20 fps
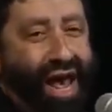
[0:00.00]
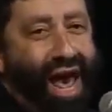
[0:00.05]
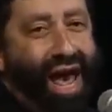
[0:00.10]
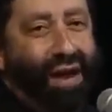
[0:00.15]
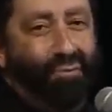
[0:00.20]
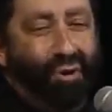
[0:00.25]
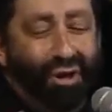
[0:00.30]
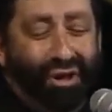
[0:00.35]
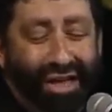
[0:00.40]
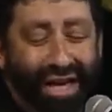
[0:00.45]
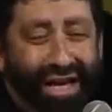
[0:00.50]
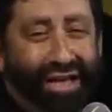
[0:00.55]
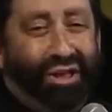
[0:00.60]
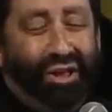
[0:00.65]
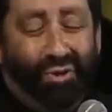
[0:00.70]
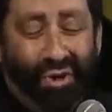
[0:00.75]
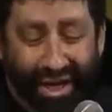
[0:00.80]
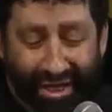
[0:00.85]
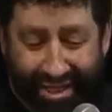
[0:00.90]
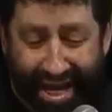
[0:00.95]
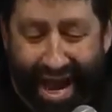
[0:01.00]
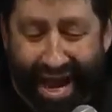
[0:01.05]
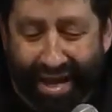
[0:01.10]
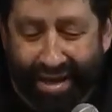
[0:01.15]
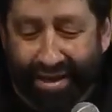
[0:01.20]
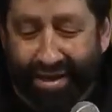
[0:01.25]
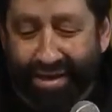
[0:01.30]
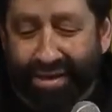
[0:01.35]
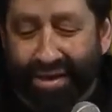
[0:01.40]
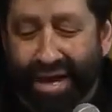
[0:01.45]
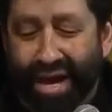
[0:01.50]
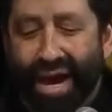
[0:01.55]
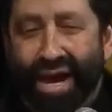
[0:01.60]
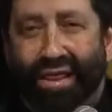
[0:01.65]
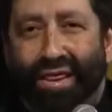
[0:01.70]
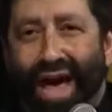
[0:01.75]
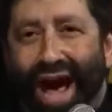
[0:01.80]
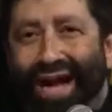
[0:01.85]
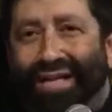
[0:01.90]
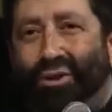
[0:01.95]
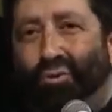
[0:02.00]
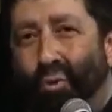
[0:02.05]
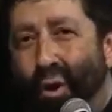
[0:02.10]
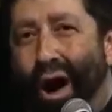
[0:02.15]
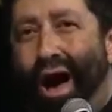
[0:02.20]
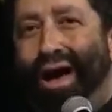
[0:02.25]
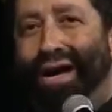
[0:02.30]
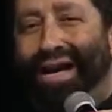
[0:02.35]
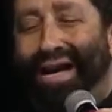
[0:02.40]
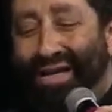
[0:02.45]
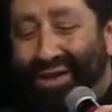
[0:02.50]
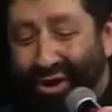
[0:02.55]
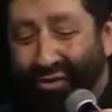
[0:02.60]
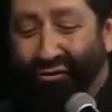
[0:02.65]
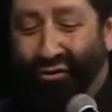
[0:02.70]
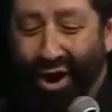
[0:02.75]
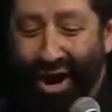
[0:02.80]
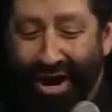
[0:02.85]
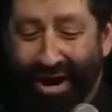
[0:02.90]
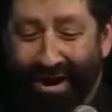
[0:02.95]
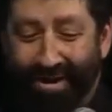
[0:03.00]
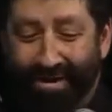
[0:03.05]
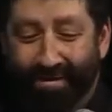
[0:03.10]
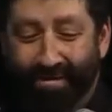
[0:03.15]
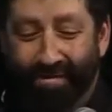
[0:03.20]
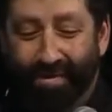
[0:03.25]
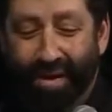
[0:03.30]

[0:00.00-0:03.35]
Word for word: and will lead to his end. That's why he's afraid.